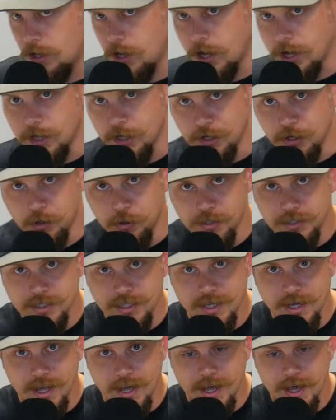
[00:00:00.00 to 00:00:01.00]
How you doing
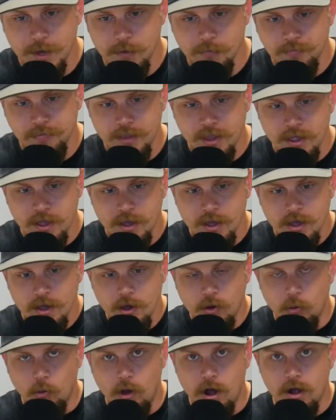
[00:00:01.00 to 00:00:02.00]
today?
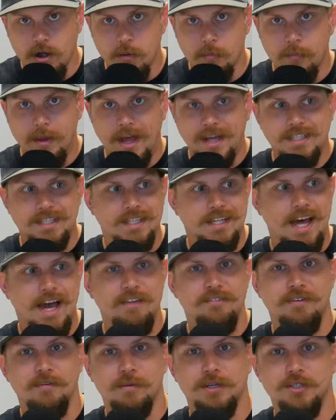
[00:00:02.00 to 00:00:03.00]
Welcome back to
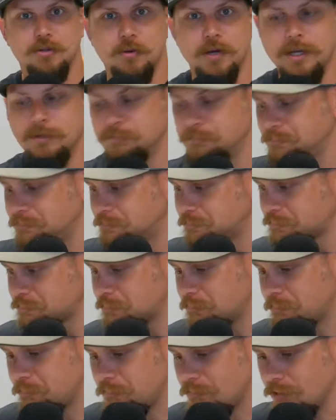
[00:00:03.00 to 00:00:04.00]
Life in Between.
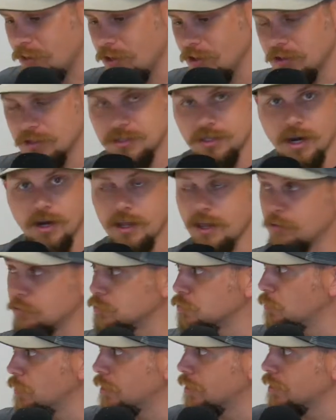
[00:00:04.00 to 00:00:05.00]
Sorry, that
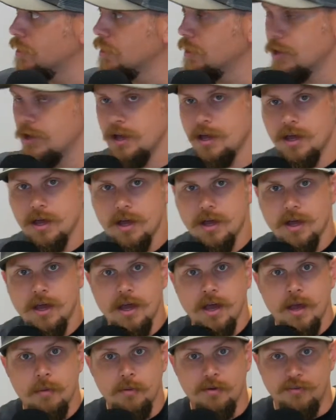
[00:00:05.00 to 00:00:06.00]
was weird.
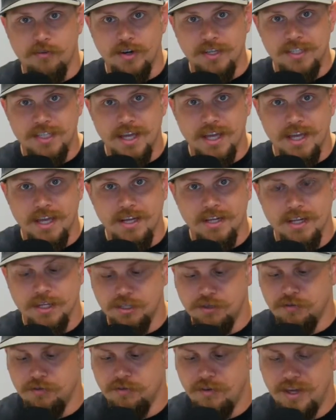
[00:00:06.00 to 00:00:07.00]
But for a second,
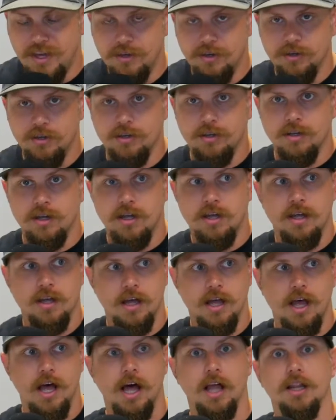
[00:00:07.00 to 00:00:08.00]
did you feel
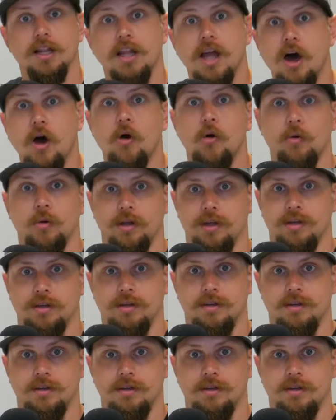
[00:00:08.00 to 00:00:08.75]
alone?